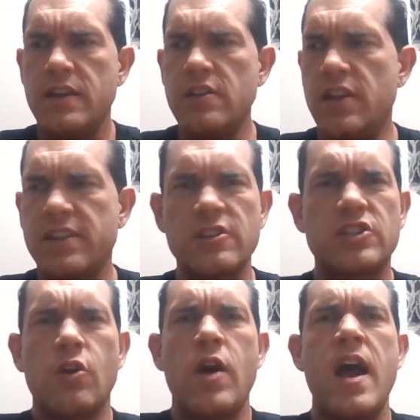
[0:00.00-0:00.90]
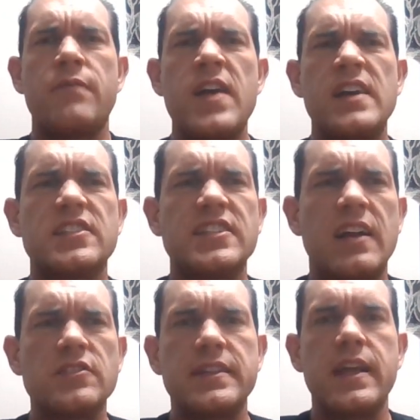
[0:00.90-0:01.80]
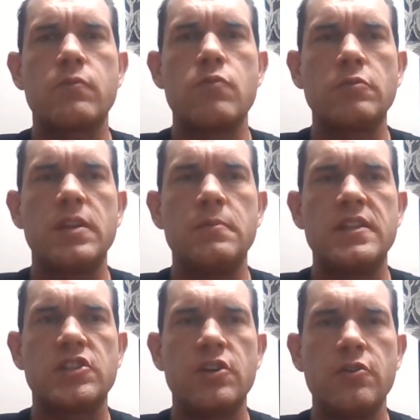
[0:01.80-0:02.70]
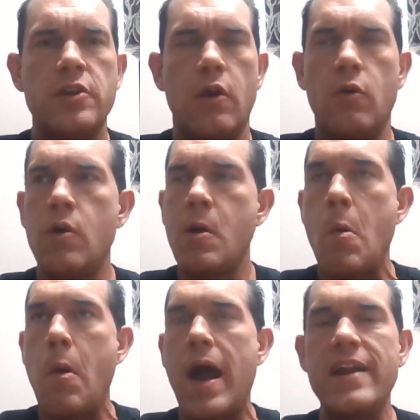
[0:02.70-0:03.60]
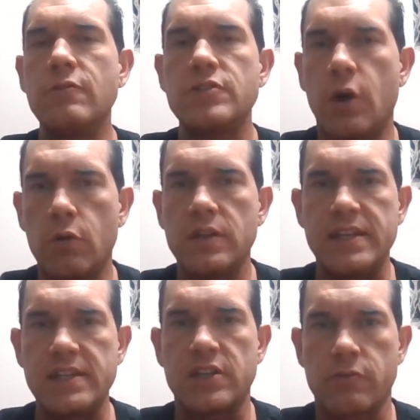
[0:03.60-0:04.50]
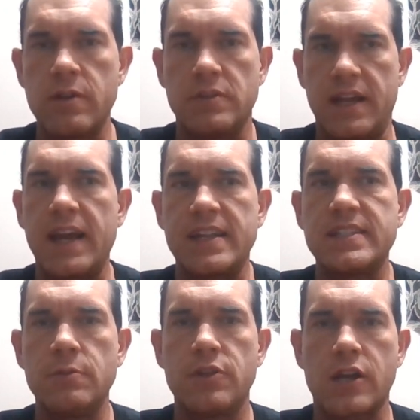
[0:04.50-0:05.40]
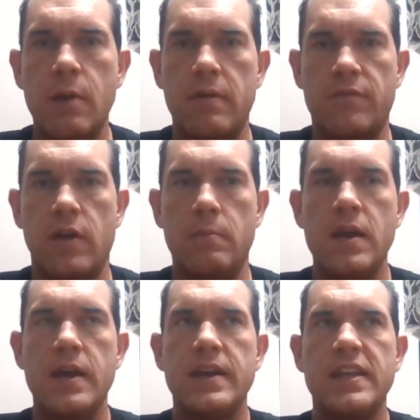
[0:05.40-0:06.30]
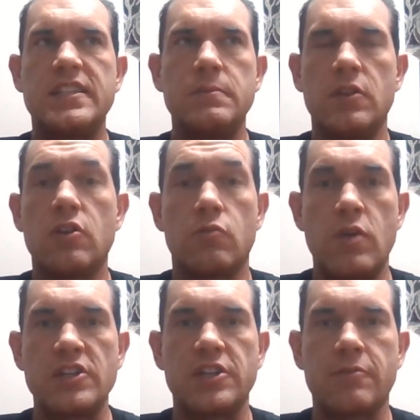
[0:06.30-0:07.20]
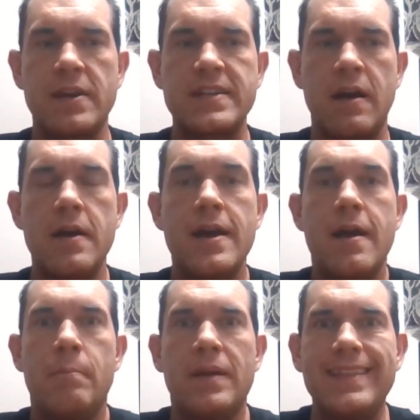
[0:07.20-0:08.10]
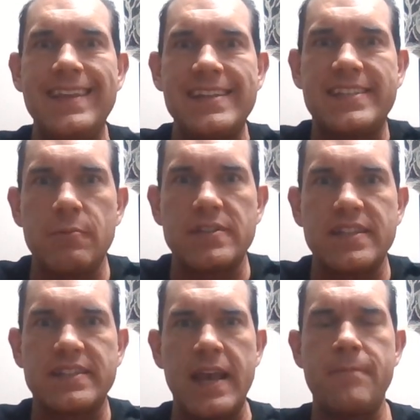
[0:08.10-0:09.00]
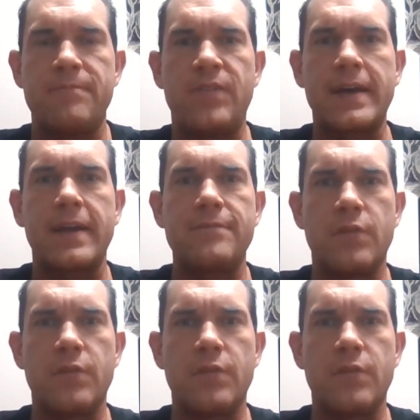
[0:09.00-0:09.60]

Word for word: you know, like they're so half-assed. It sounds like they wrote them in the studio. I don't totally disagree with that. I can see where they're coming from. They seem a little rushed and cranked out. But at least it was the same fucking